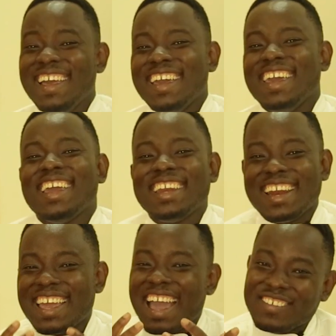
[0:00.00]
He
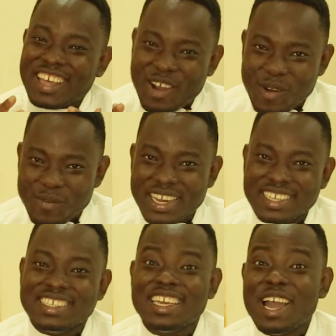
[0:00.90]
didn't have that
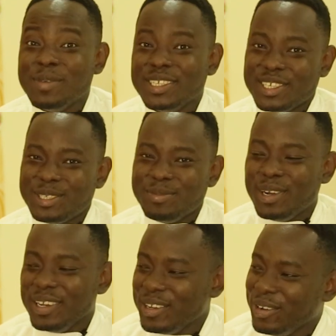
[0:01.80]
confidence to say I'm a church
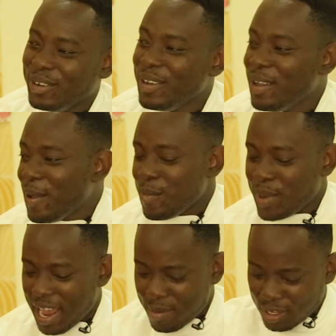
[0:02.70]
boy, you know.
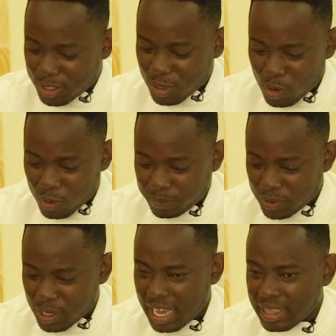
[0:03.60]
But I mean, so
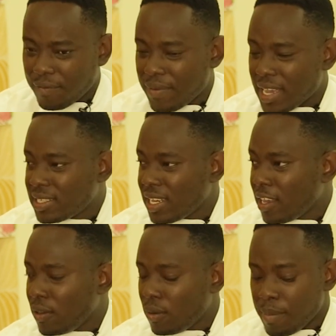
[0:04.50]
you had that first
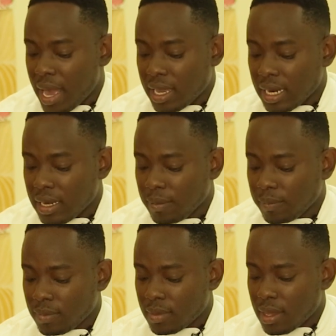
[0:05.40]
single back in
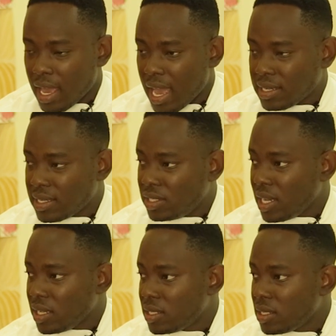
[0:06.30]

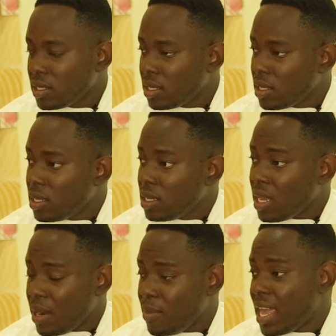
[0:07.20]
SHS.
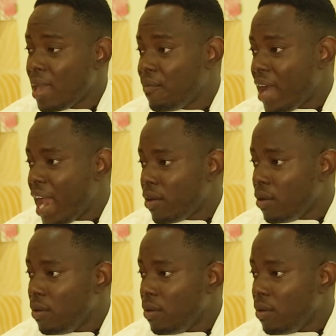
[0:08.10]
And it became viral.